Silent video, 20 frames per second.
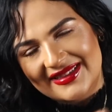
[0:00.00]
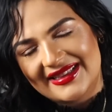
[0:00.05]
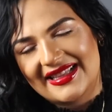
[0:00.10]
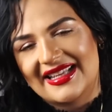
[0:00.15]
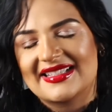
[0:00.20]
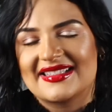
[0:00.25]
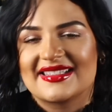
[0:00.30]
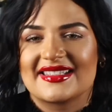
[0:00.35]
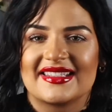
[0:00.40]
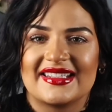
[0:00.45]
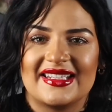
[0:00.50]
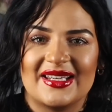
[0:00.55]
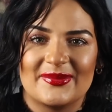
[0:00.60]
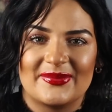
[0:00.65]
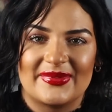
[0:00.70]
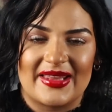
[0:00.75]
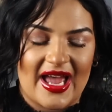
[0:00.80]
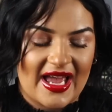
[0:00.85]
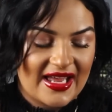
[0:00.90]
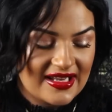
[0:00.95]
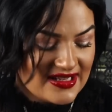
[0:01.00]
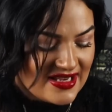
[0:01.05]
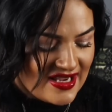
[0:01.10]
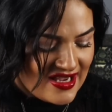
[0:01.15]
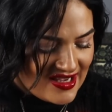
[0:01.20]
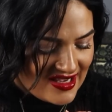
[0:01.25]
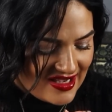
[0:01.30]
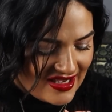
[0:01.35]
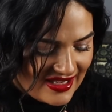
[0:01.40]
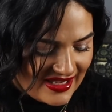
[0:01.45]
let's skip that.
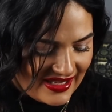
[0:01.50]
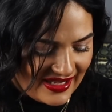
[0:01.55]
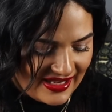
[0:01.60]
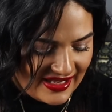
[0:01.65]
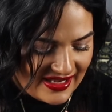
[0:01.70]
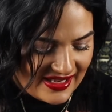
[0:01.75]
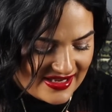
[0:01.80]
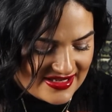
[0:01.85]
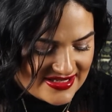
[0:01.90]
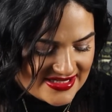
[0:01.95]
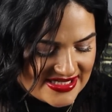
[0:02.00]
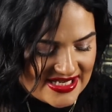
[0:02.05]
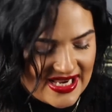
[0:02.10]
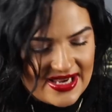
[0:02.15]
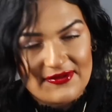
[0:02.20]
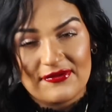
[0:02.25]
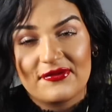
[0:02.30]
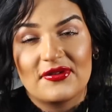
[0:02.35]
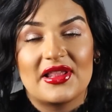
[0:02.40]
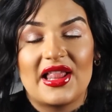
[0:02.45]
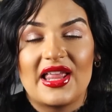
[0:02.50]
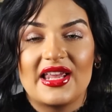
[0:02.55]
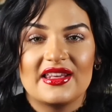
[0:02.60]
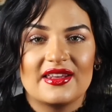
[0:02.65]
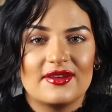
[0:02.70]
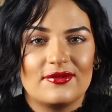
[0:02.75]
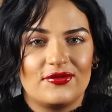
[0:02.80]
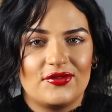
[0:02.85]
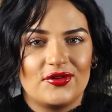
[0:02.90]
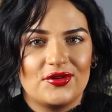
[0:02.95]
And I feel
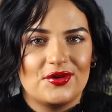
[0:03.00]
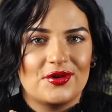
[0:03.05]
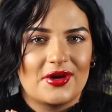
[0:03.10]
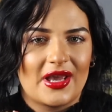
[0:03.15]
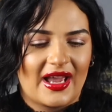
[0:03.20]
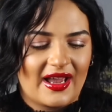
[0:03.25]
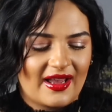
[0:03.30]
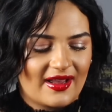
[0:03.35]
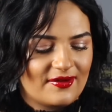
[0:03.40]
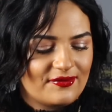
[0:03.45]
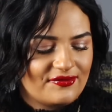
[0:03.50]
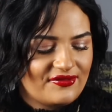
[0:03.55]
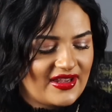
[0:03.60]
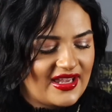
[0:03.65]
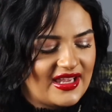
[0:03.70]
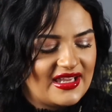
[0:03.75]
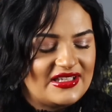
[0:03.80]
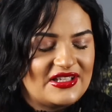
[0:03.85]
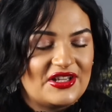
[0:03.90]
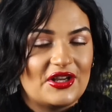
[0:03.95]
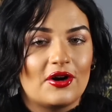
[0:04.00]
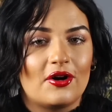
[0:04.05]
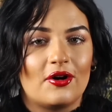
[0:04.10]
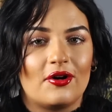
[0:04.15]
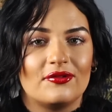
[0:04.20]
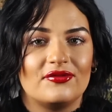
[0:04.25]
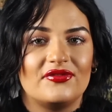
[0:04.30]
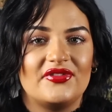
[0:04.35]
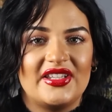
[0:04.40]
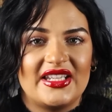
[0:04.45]
like if you have any
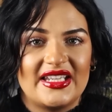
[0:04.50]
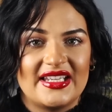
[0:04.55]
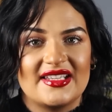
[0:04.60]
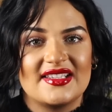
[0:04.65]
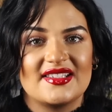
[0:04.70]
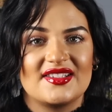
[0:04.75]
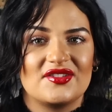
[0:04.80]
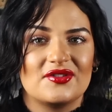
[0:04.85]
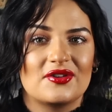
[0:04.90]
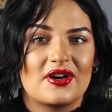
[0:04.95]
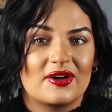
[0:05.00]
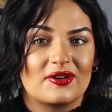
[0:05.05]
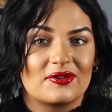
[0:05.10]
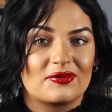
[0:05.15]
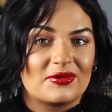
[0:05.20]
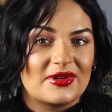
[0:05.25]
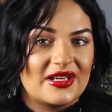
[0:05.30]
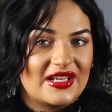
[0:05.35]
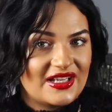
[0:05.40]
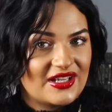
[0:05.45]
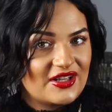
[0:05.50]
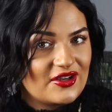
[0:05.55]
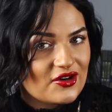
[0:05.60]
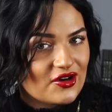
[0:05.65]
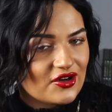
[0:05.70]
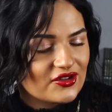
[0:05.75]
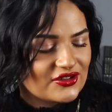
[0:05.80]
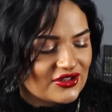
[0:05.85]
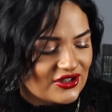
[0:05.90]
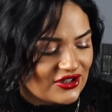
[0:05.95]
of these, you are really
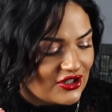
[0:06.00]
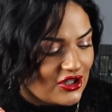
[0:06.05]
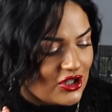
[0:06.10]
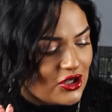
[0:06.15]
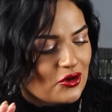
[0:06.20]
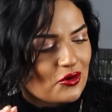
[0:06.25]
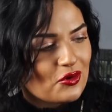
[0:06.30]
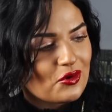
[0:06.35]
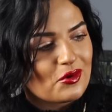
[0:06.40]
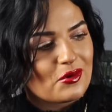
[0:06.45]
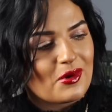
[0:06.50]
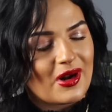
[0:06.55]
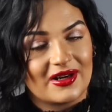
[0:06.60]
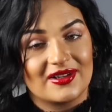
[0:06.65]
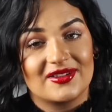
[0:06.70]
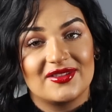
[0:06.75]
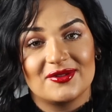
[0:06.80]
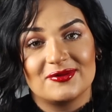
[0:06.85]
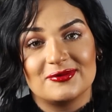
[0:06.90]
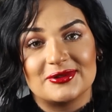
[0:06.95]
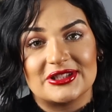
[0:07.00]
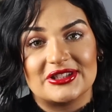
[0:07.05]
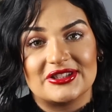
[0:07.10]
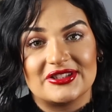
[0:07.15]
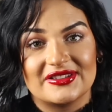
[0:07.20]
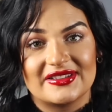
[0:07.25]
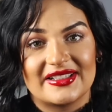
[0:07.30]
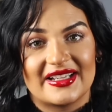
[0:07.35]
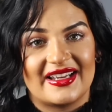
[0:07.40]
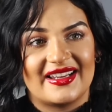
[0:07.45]
gonna rock the
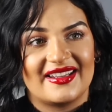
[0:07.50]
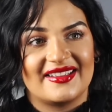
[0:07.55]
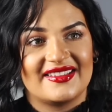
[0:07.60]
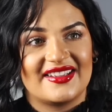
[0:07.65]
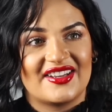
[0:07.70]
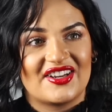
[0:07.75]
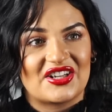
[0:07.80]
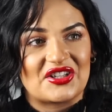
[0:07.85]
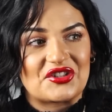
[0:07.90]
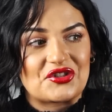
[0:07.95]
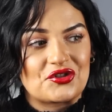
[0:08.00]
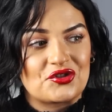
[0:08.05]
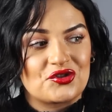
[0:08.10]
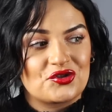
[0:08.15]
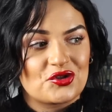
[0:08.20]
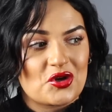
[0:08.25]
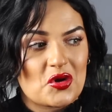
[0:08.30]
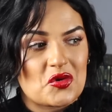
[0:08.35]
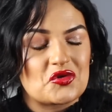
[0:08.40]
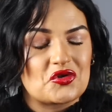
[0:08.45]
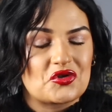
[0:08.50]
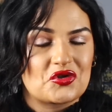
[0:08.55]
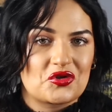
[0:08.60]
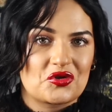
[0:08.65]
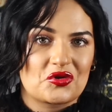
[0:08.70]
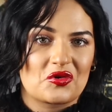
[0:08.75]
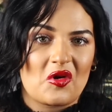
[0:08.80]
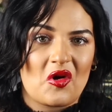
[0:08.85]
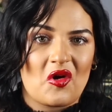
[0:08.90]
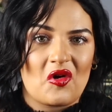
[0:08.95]
world, and they are so
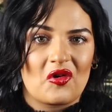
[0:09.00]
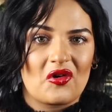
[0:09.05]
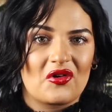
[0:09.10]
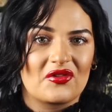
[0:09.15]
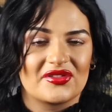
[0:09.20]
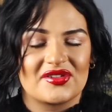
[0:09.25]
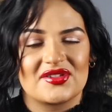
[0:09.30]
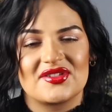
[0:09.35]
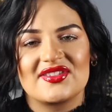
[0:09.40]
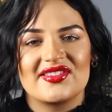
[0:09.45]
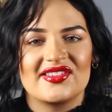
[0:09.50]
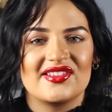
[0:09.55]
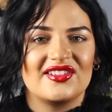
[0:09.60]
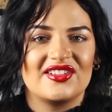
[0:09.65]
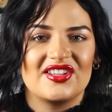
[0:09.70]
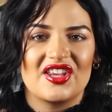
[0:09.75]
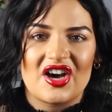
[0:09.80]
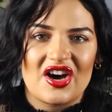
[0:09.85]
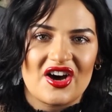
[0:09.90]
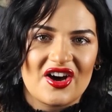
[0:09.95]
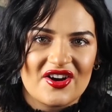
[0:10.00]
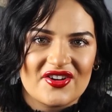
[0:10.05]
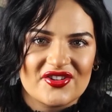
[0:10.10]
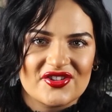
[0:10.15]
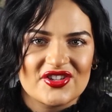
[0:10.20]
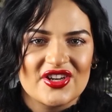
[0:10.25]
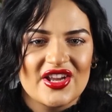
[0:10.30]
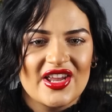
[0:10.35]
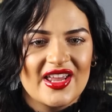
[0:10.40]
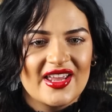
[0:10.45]
strong on the
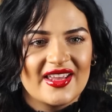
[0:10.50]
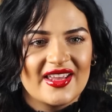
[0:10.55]
sillage.